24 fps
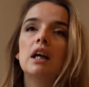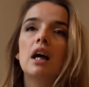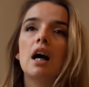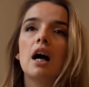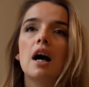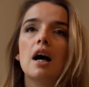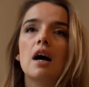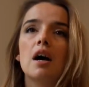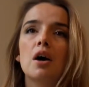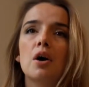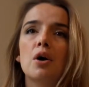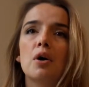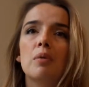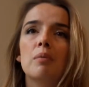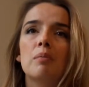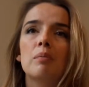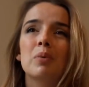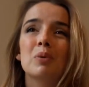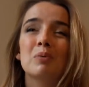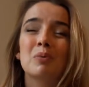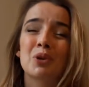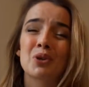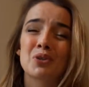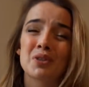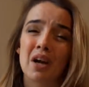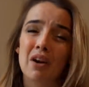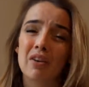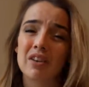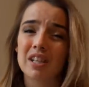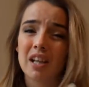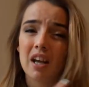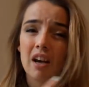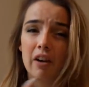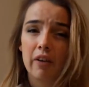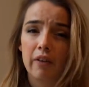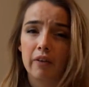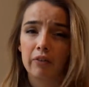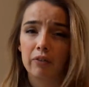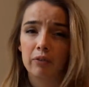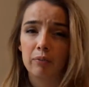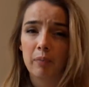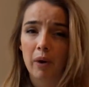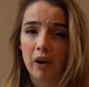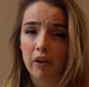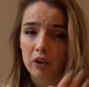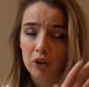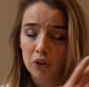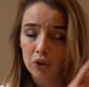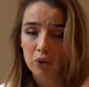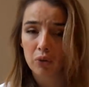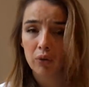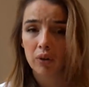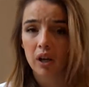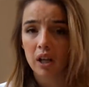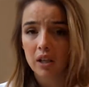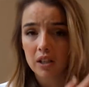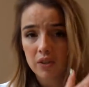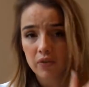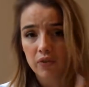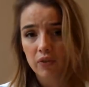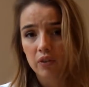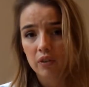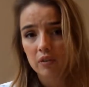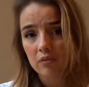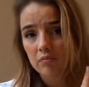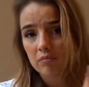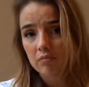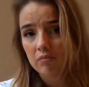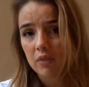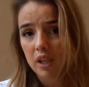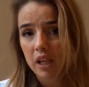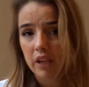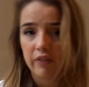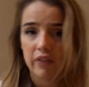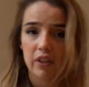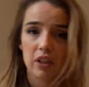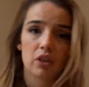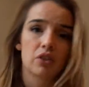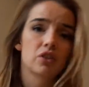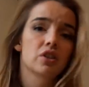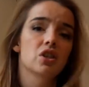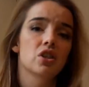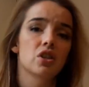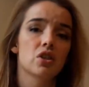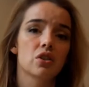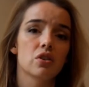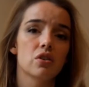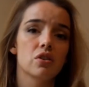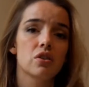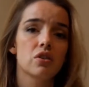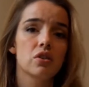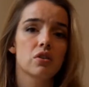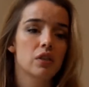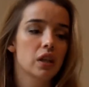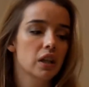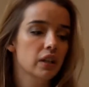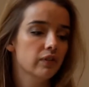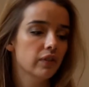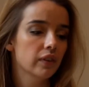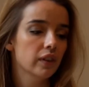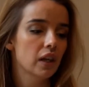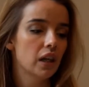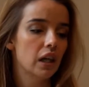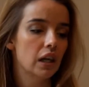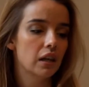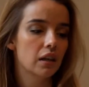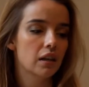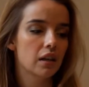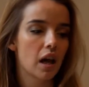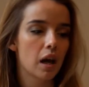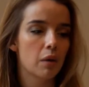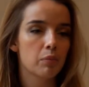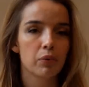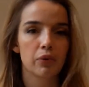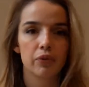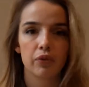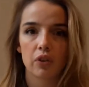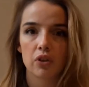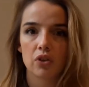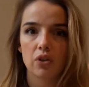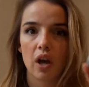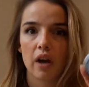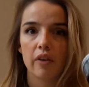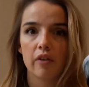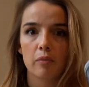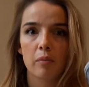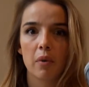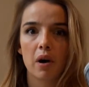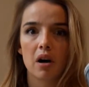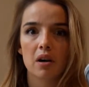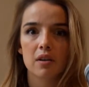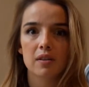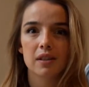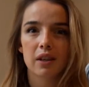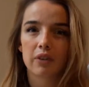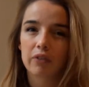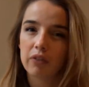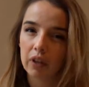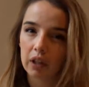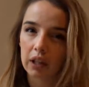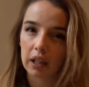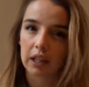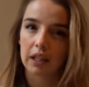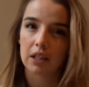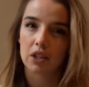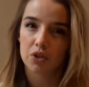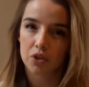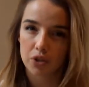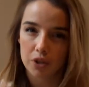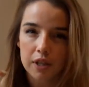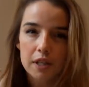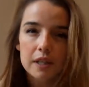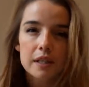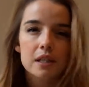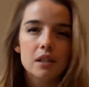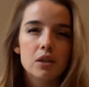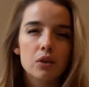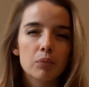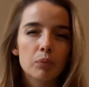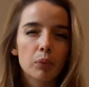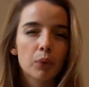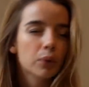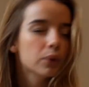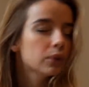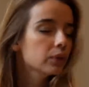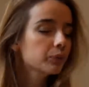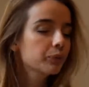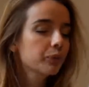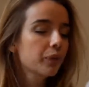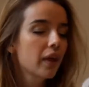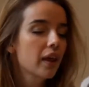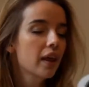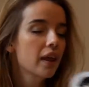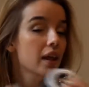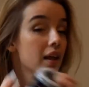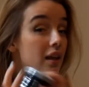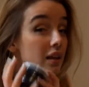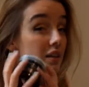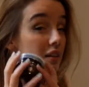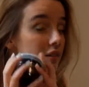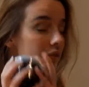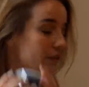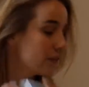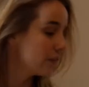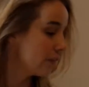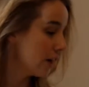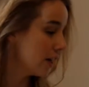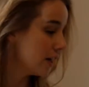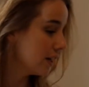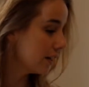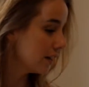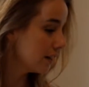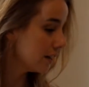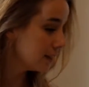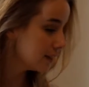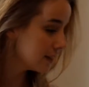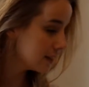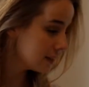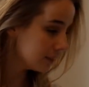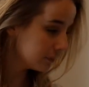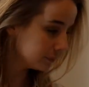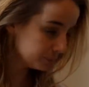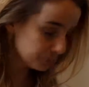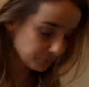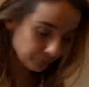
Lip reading: But because I already have micro oil and different leave-in conditioners to live in, I prefer to have a mask. I feel like it treats you more. Very nice.